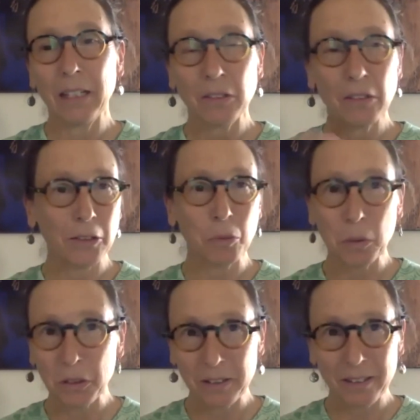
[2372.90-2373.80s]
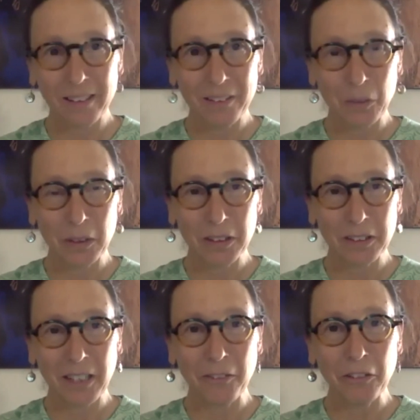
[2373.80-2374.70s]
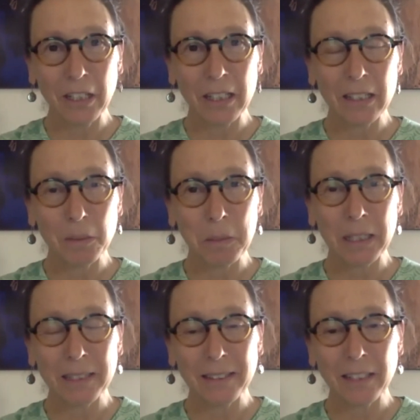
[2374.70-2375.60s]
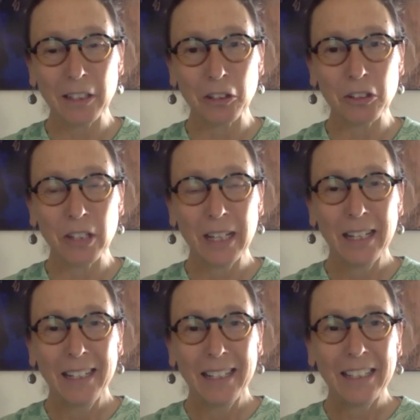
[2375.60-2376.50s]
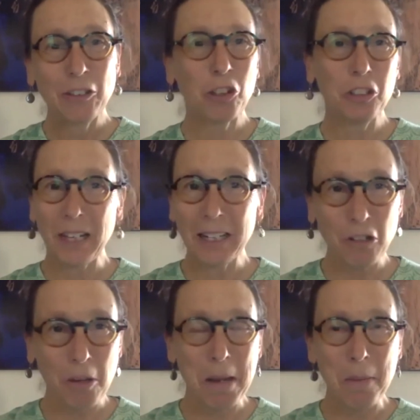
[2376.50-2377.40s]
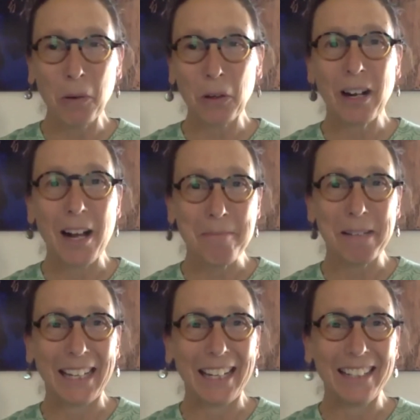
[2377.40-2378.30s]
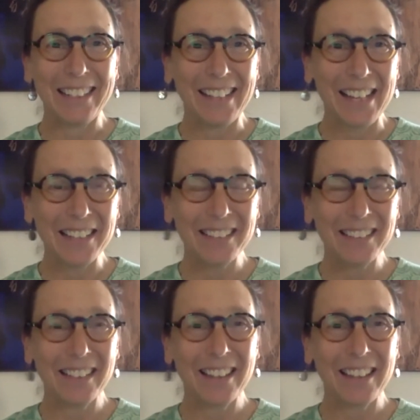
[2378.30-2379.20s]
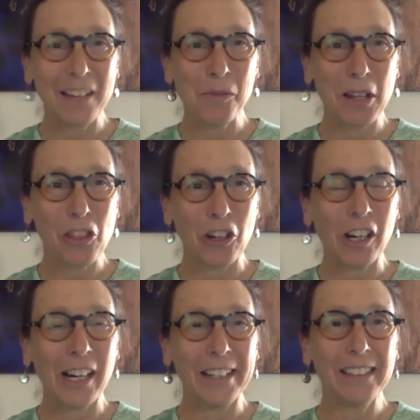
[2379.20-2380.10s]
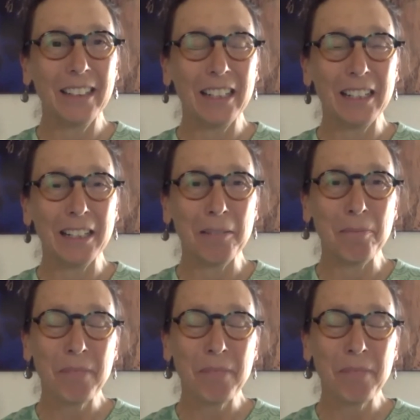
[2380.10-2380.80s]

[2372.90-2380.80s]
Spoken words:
as we're discovering these, because it turns out to be more complicated than we thought. And